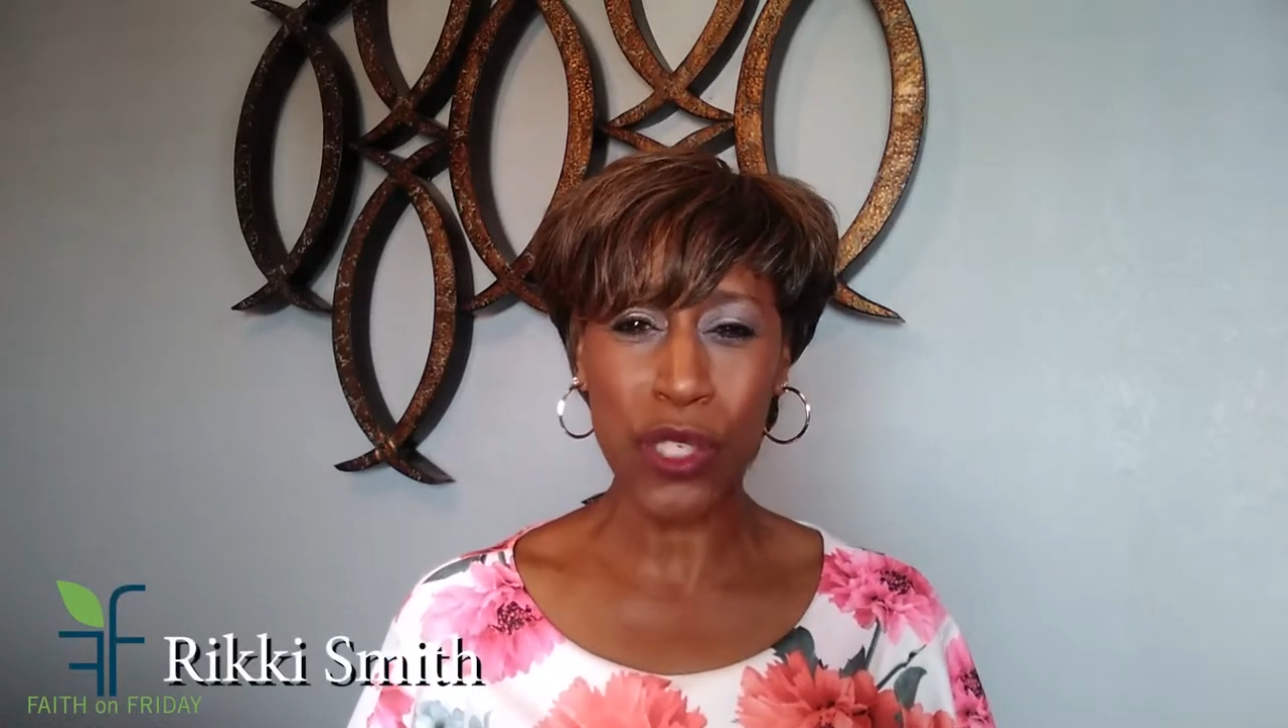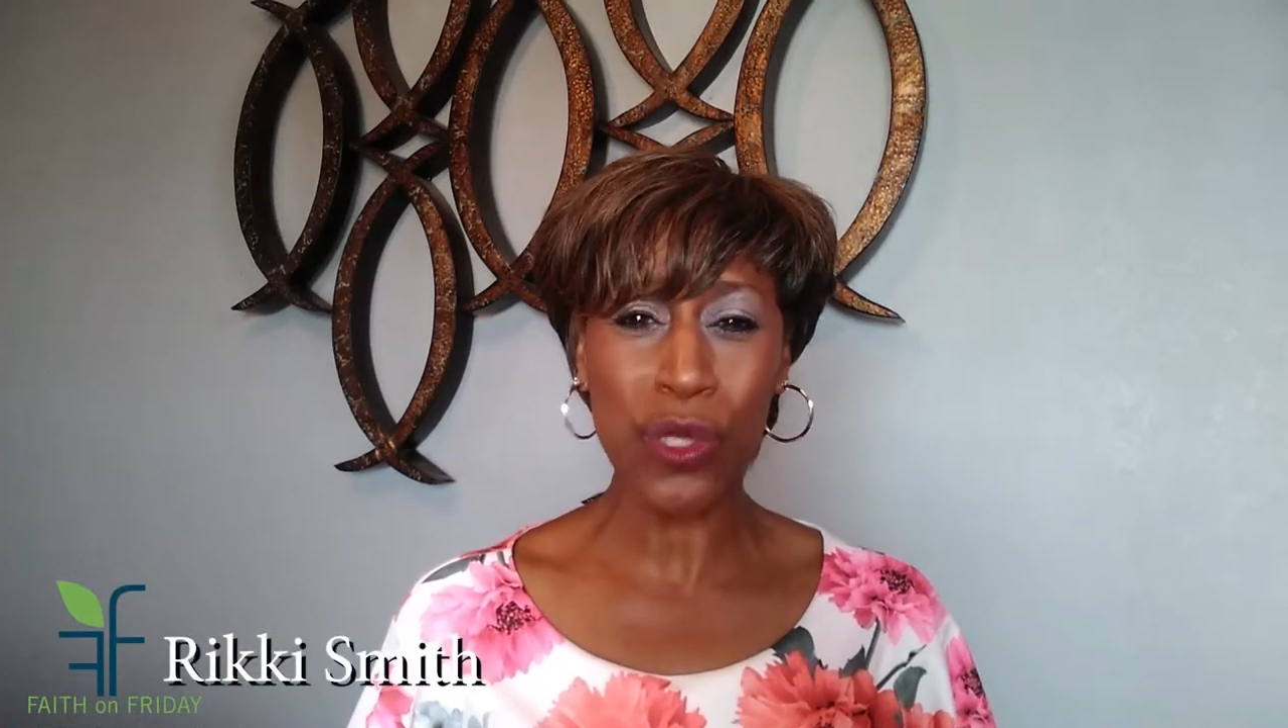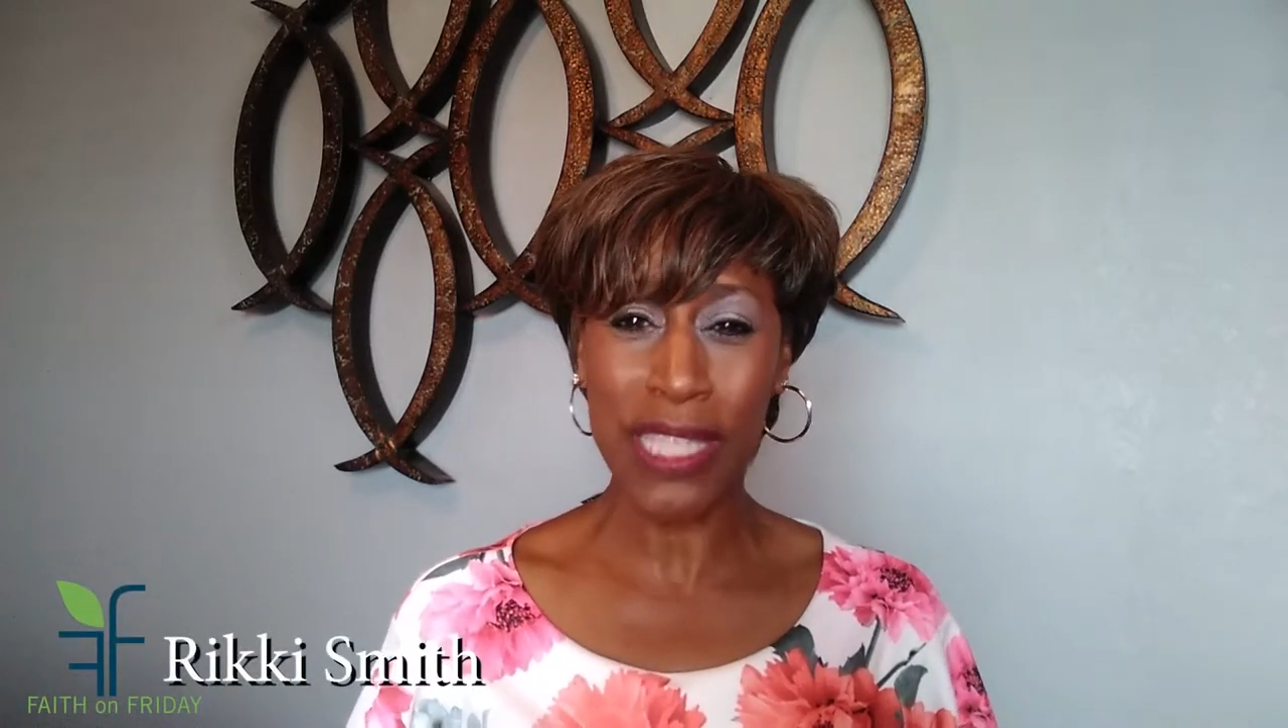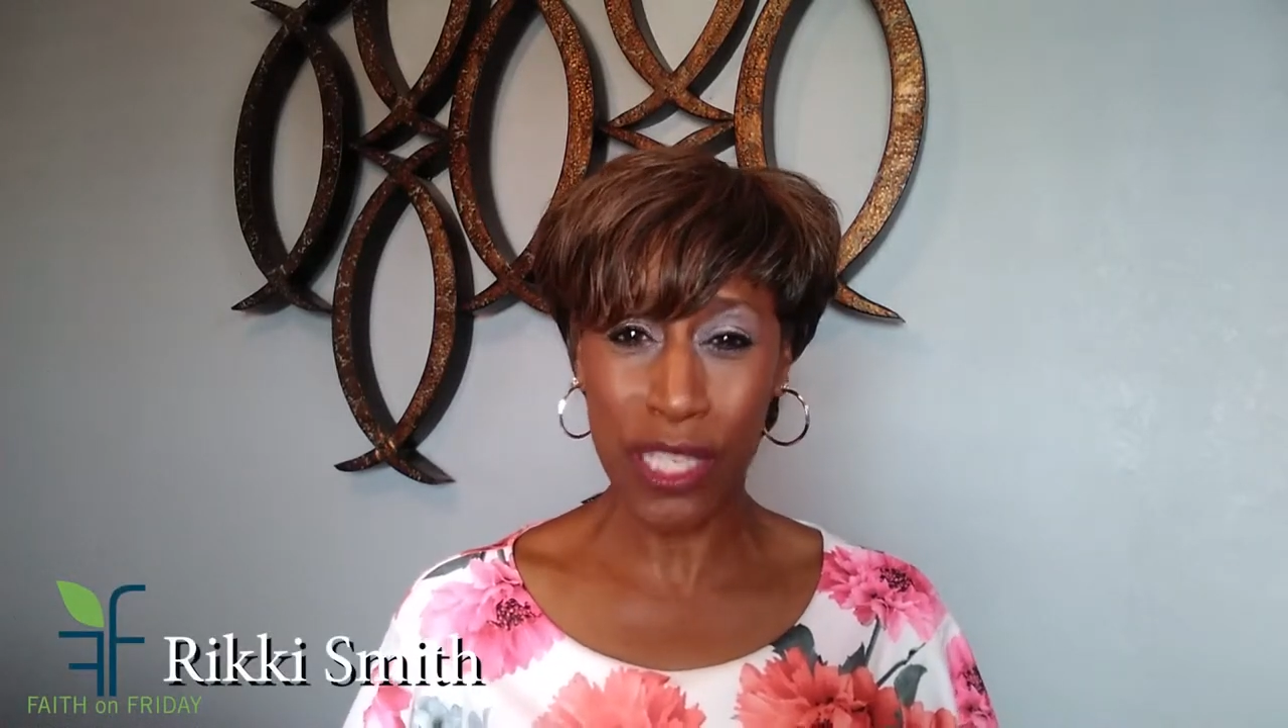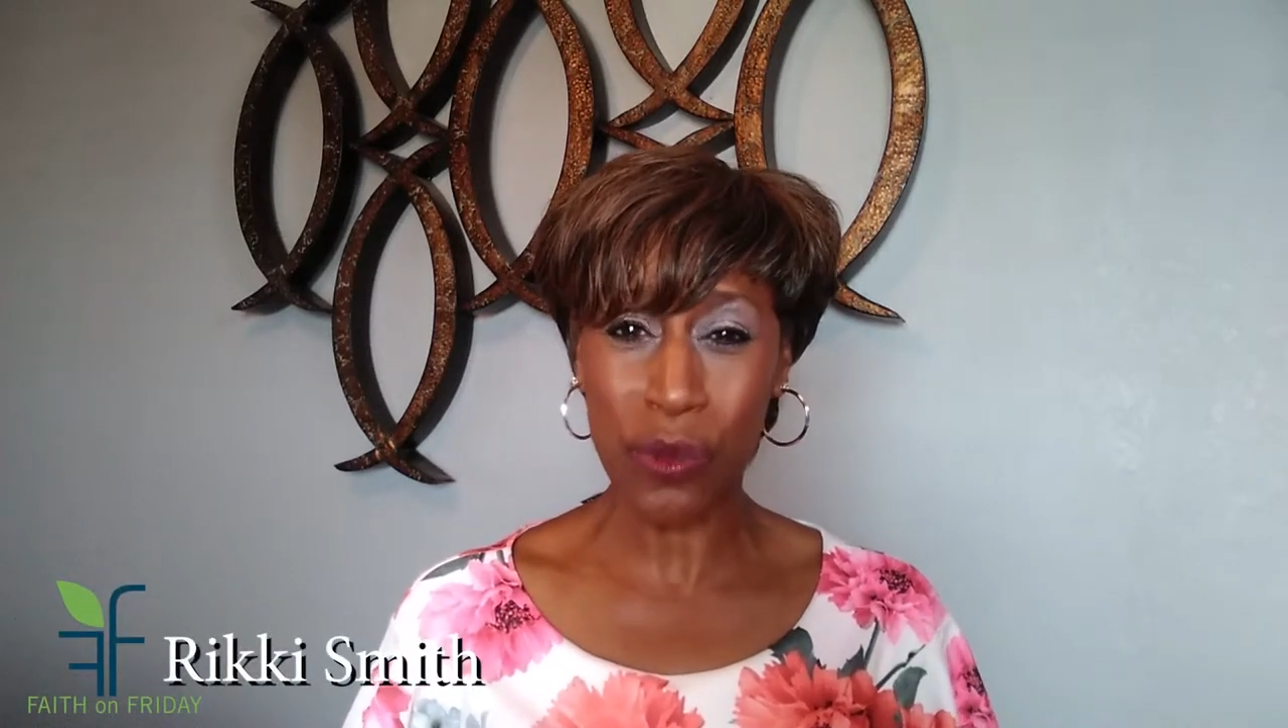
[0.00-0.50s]

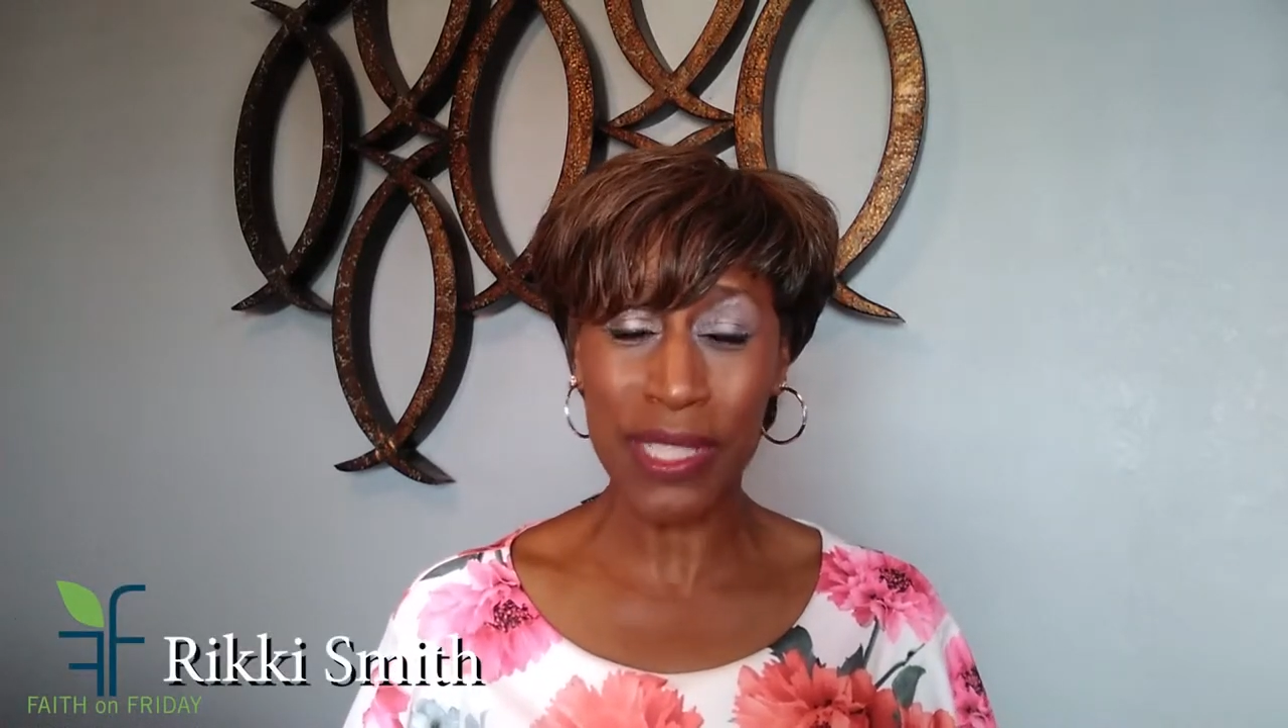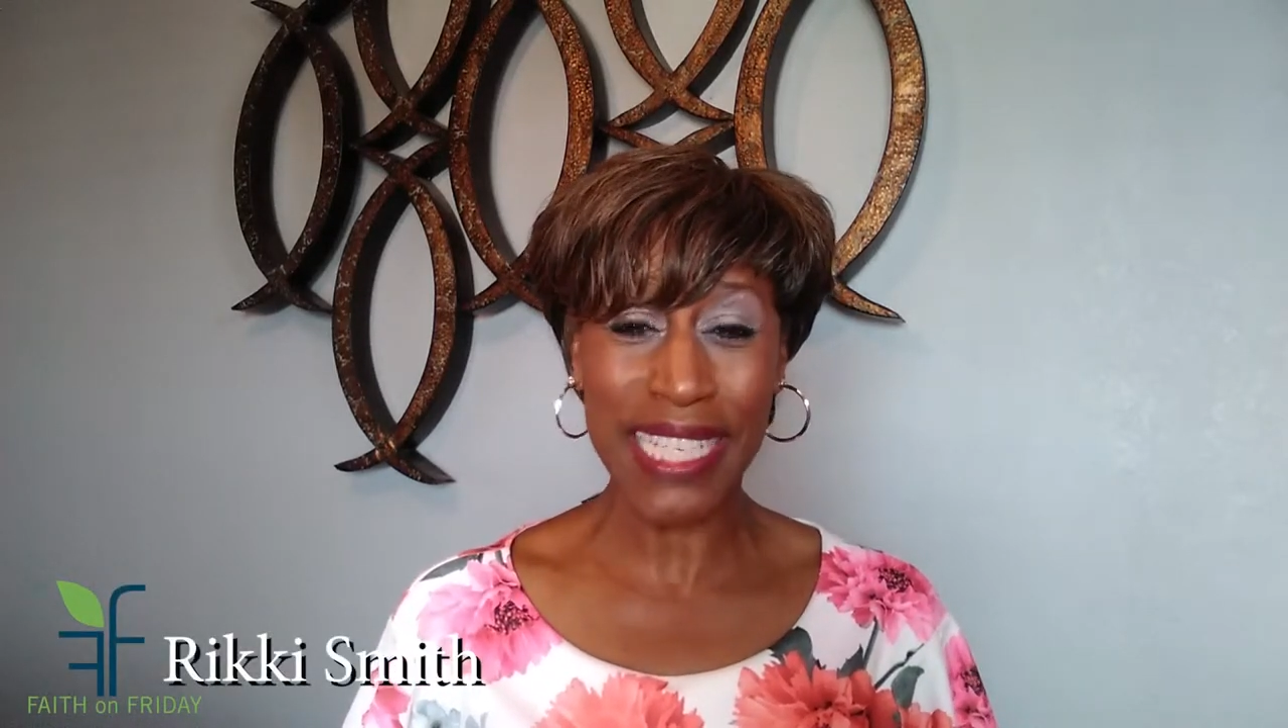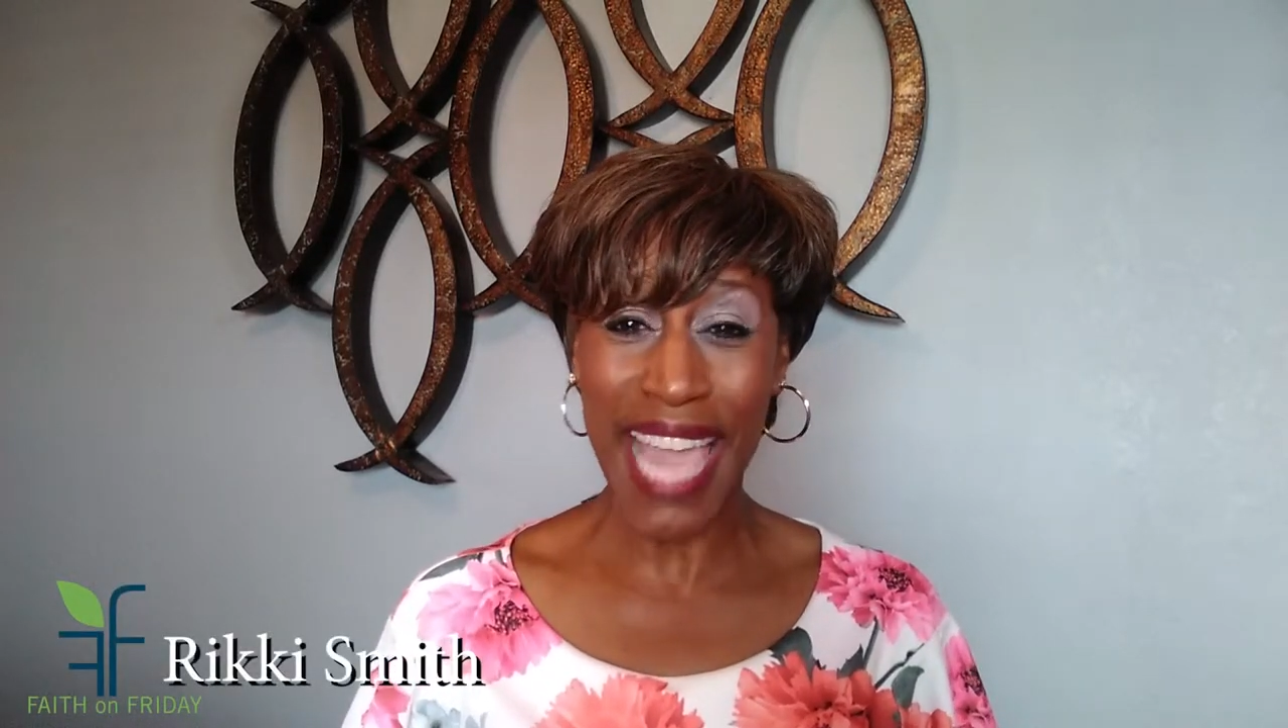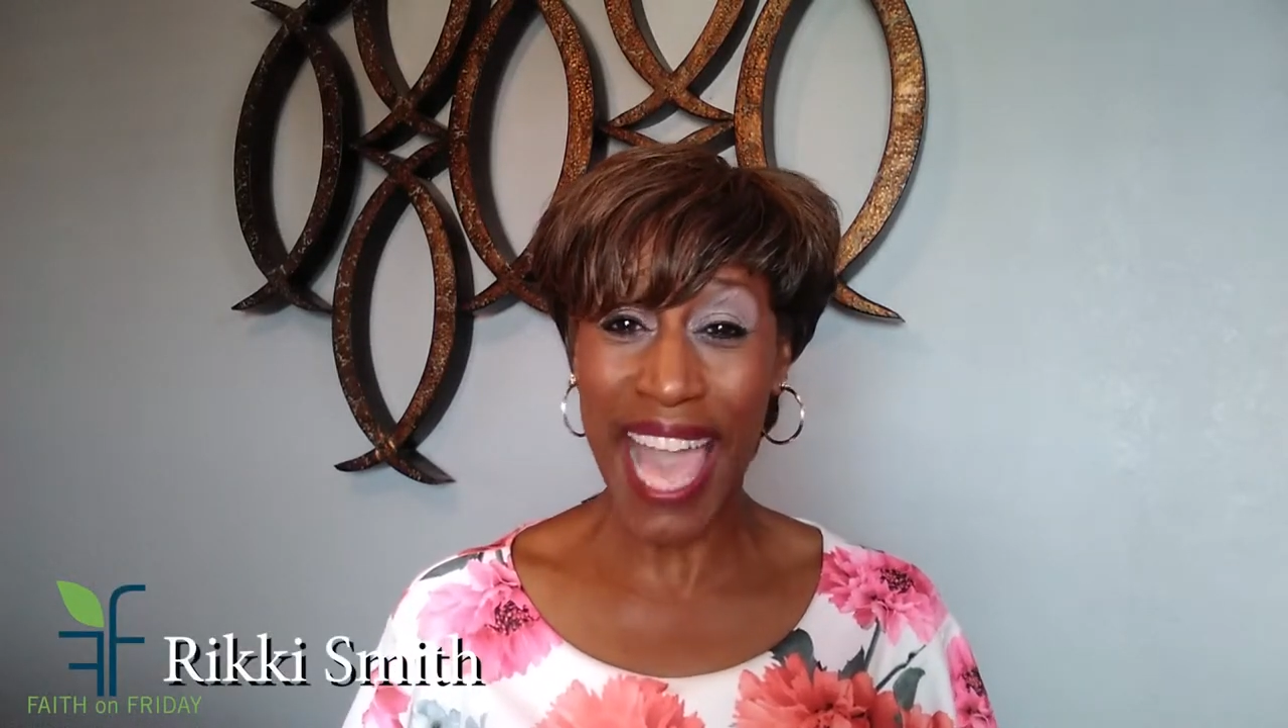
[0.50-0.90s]
you literally